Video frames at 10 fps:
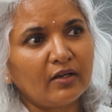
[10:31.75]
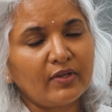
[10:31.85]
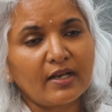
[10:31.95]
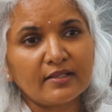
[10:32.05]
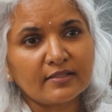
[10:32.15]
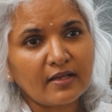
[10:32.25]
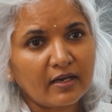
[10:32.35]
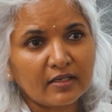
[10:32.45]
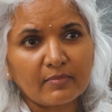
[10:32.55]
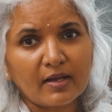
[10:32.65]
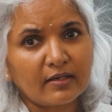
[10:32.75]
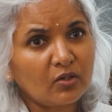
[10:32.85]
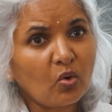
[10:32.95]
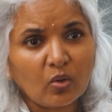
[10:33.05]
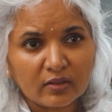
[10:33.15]
When I started
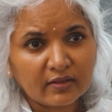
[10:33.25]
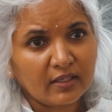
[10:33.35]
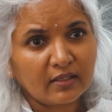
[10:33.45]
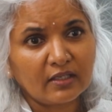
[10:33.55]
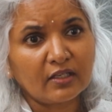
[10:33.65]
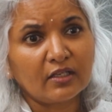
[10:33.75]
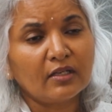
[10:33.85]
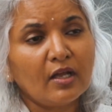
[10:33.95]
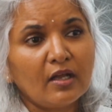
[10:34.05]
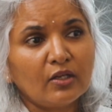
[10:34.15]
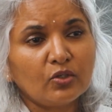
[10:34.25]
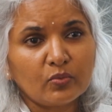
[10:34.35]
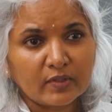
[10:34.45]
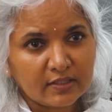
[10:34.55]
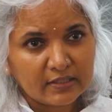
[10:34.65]
my whole thing in a
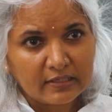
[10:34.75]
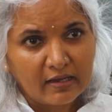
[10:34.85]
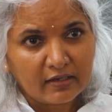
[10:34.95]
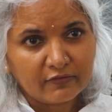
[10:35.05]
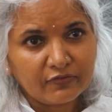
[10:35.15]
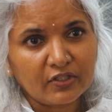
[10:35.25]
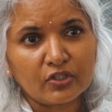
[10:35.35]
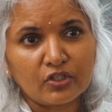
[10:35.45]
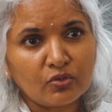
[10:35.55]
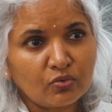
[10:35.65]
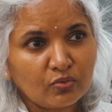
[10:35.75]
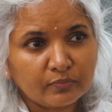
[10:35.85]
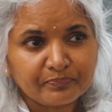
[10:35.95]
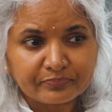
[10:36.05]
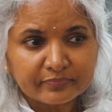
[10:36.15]
university life, in a new